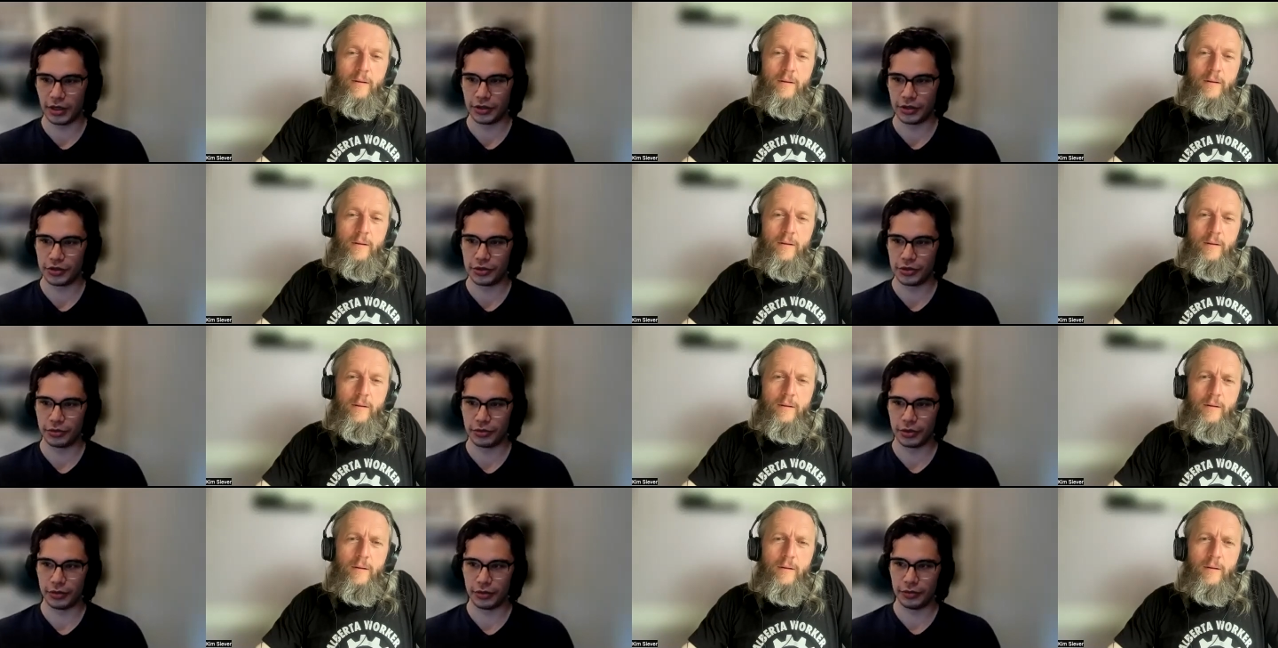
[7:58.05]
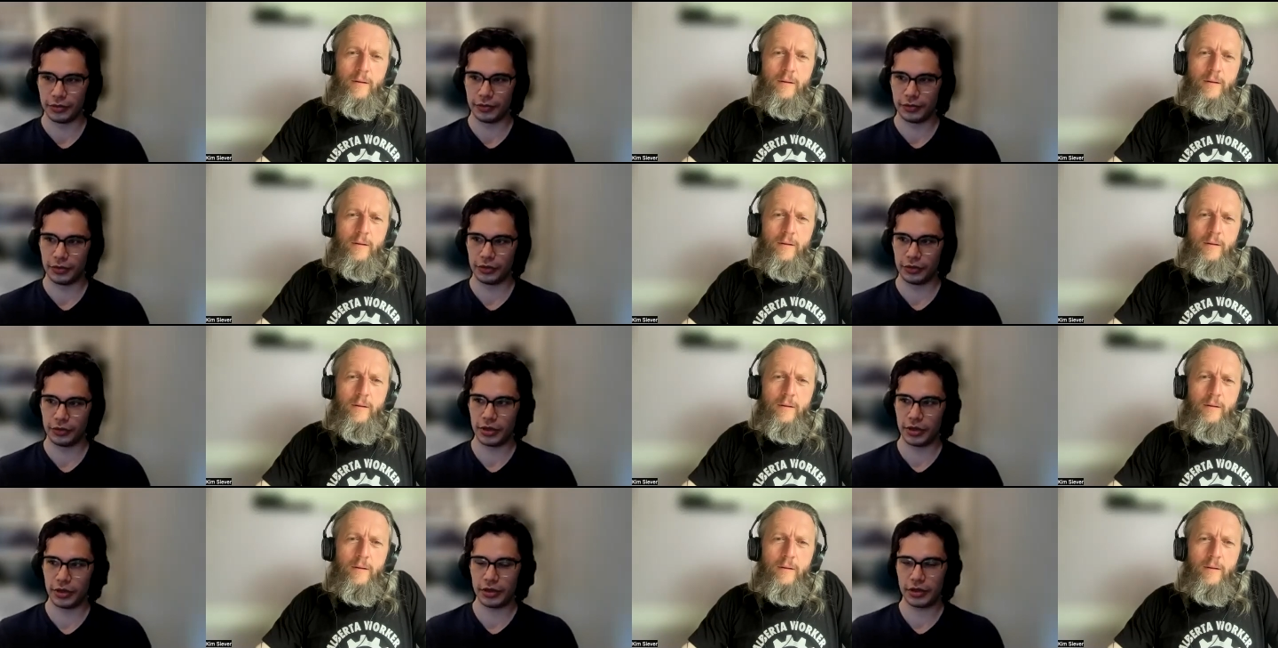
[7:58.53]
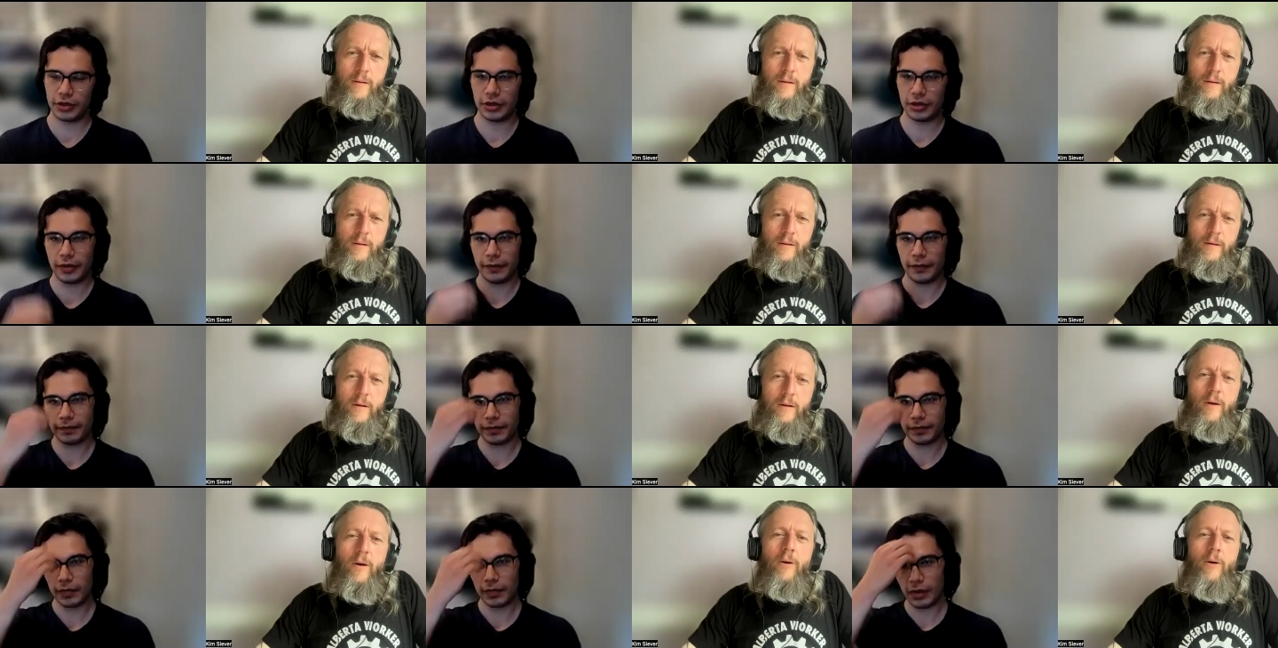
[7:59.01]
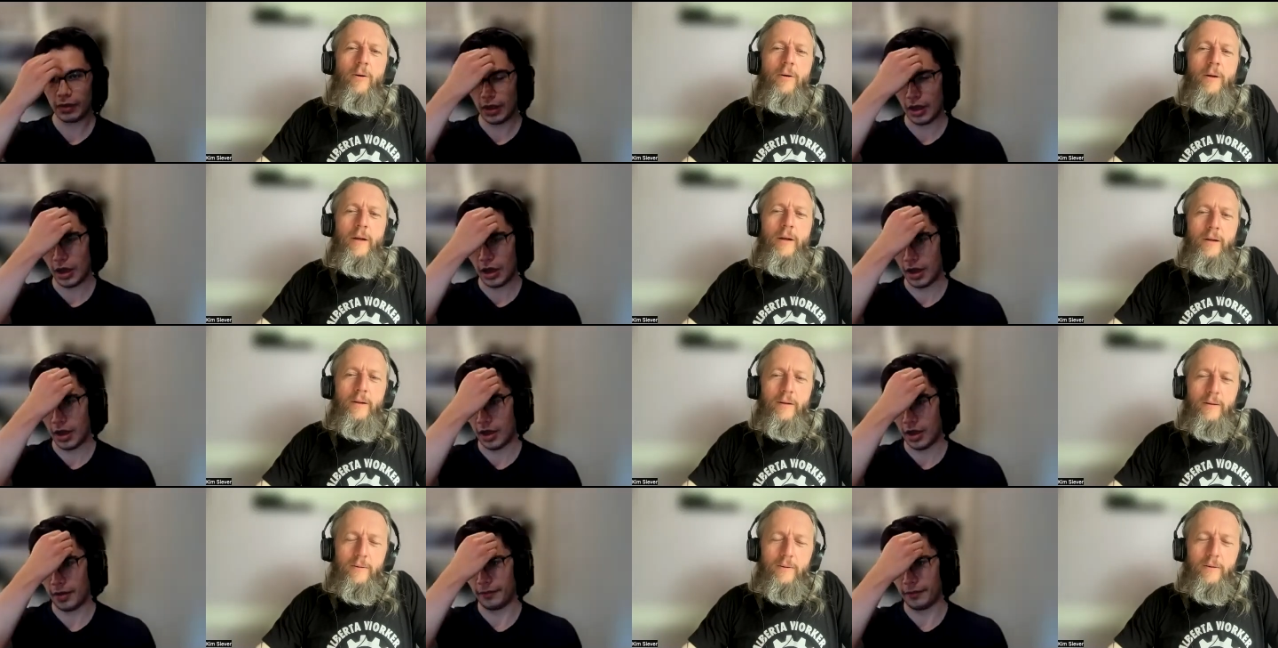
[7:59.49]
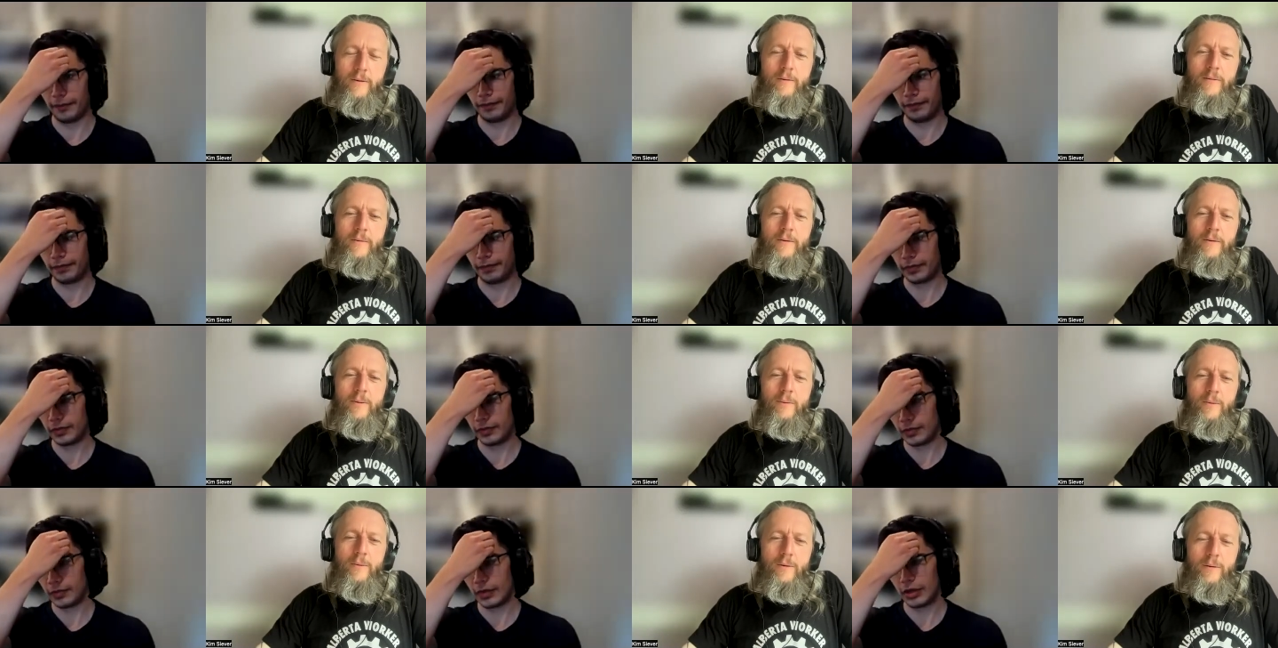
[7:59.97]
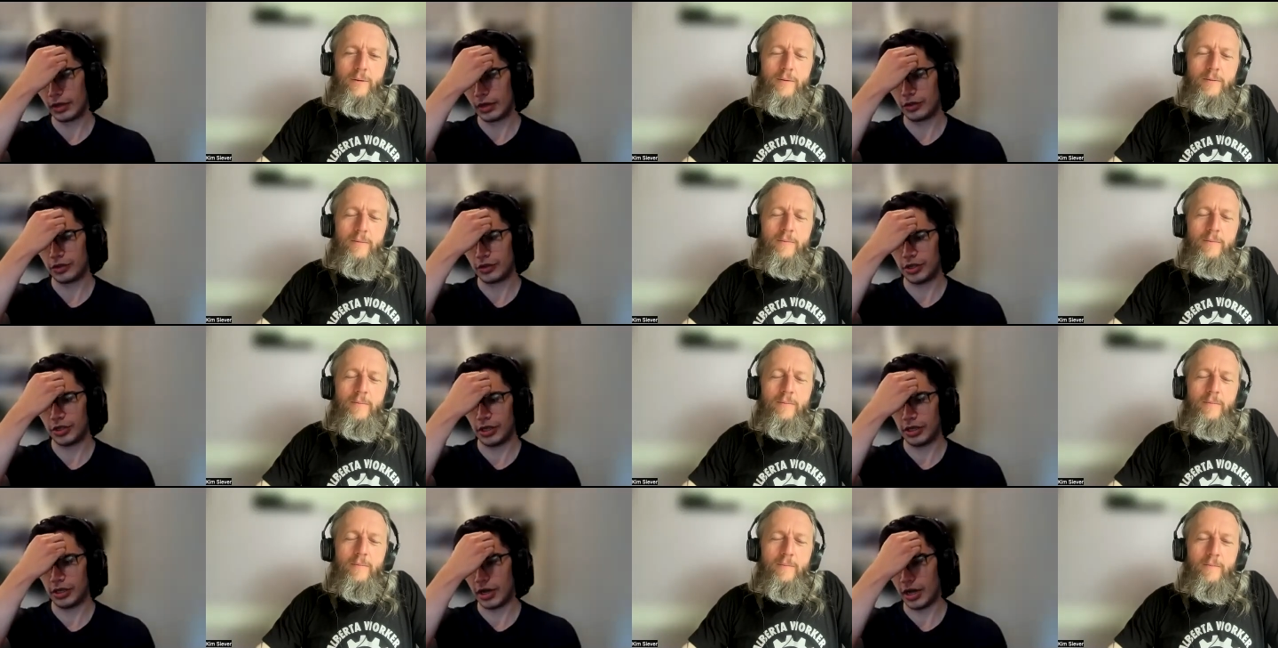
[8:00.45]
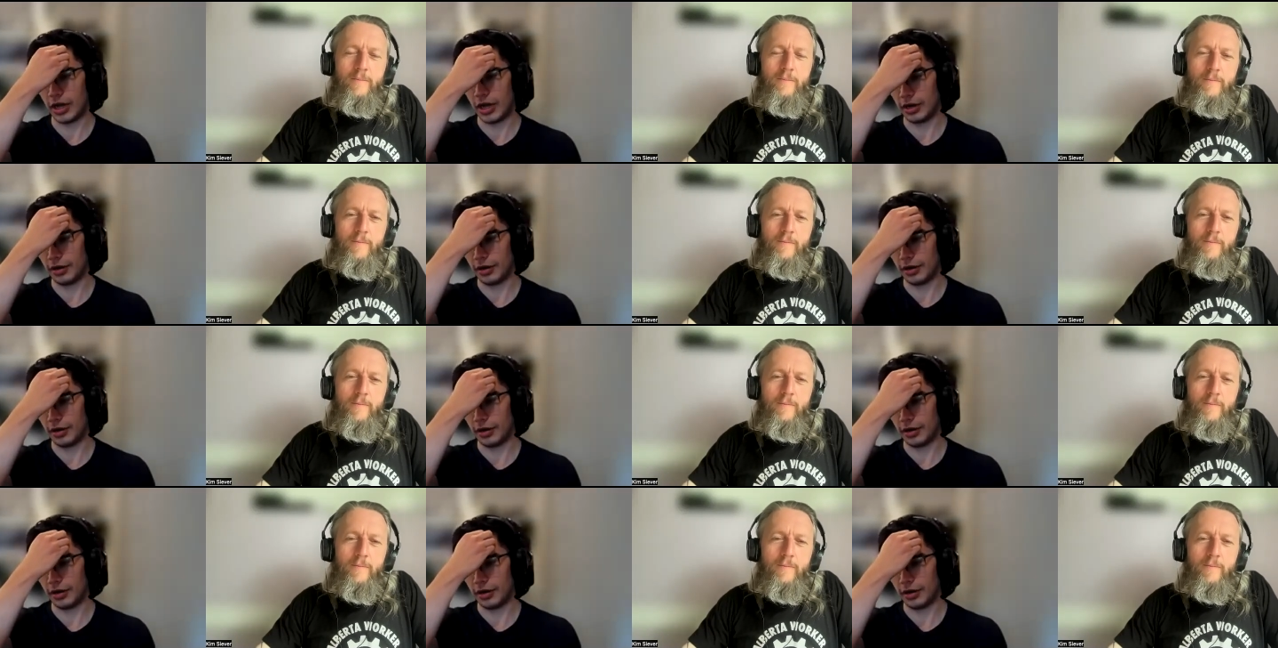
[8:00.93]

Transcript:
Speaker 1: a churro food truck. Oh, okay. Um, cool. She kind